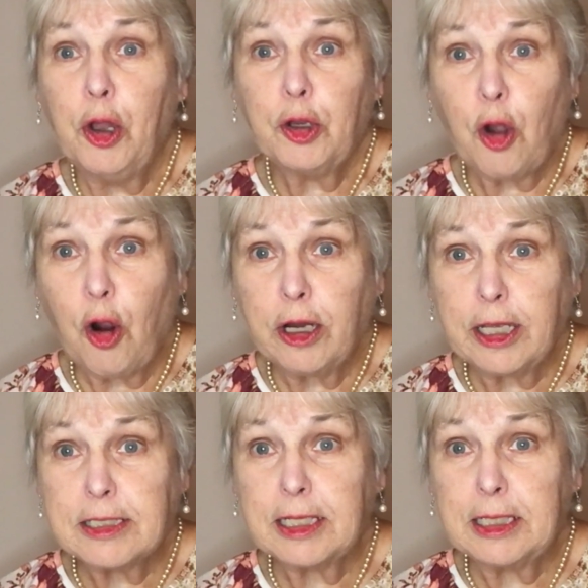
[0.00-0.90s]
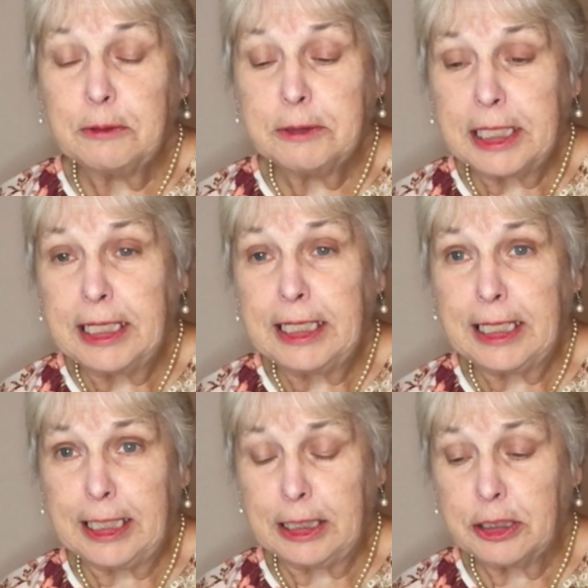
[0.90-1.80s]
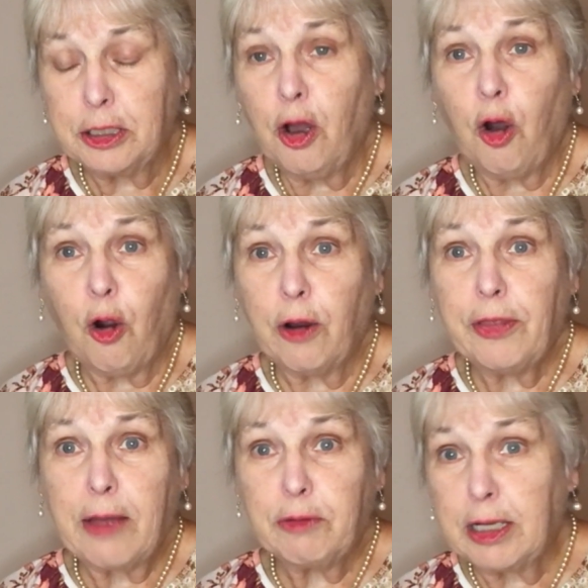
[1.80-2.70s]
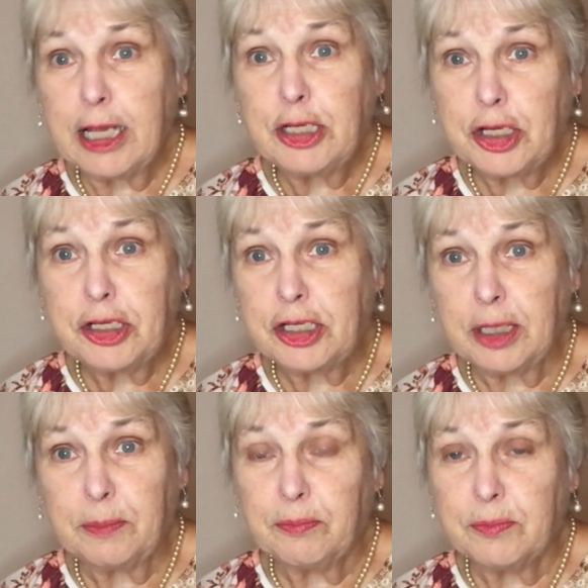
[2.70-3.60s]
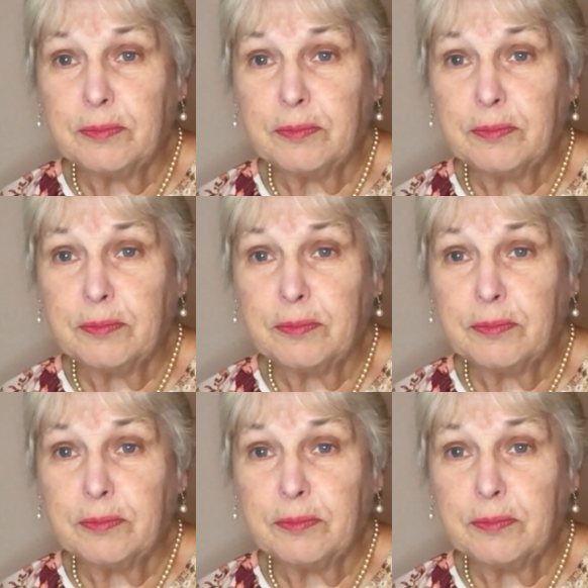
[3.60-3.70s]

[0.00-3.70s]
car gets a little dent in it or that relationship